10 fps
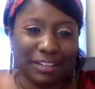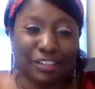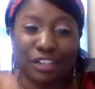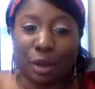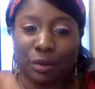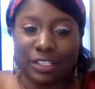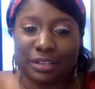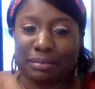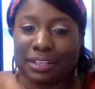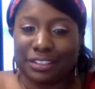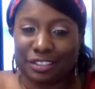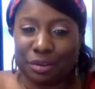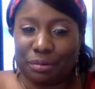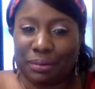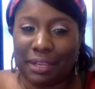Show it to me and
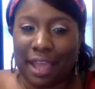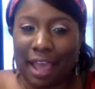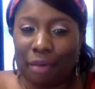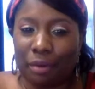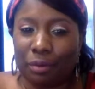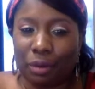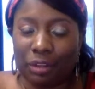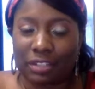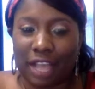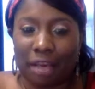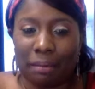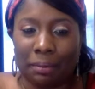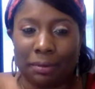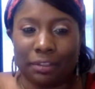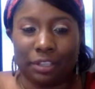show me how it works, how I'm
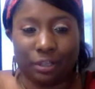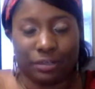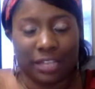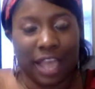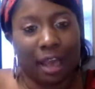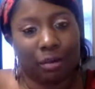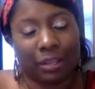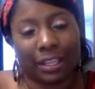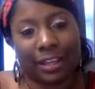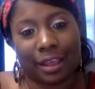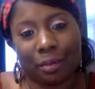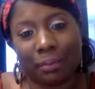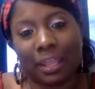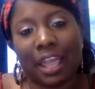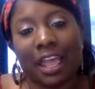going to use it, how it can help
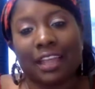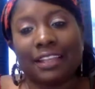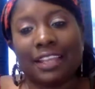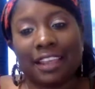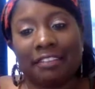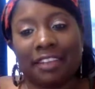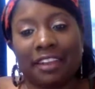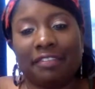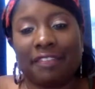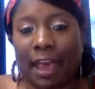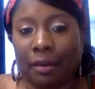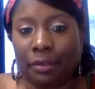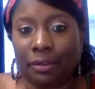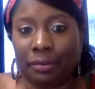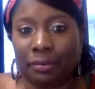me. Give it a
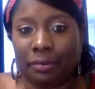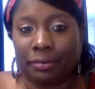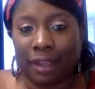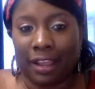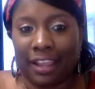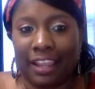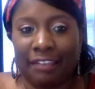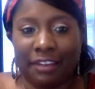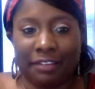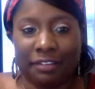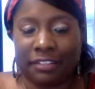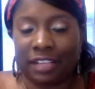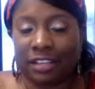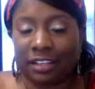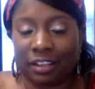value, right? Even if you're
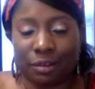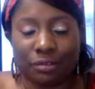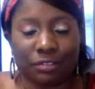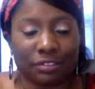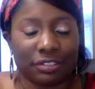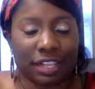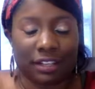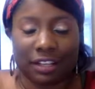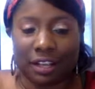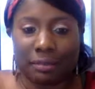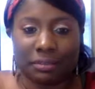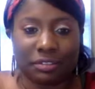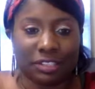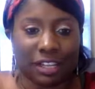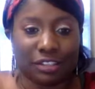selling clothes, you're selling cups, you're
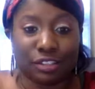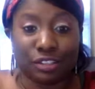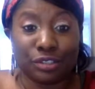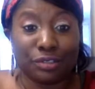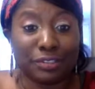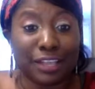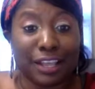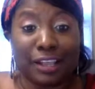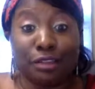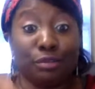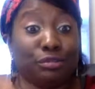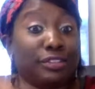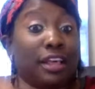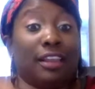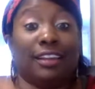selling shoes, you're
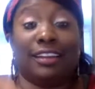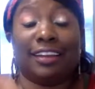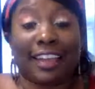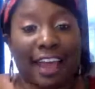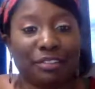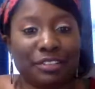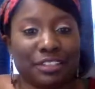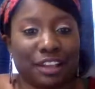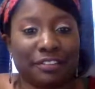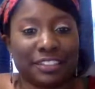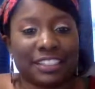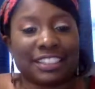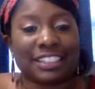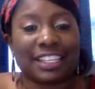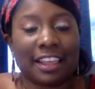selling accounting
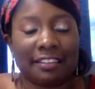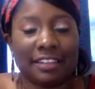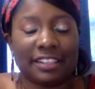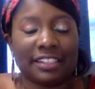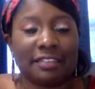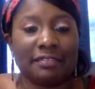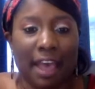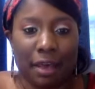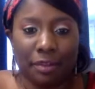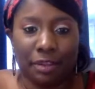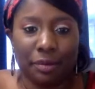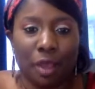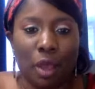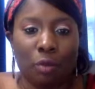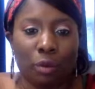services, give it some value
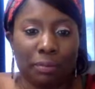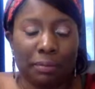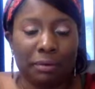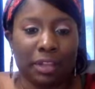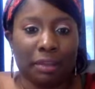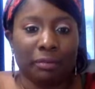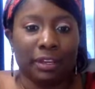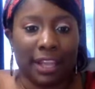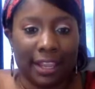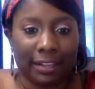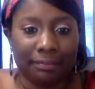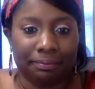where people can relate,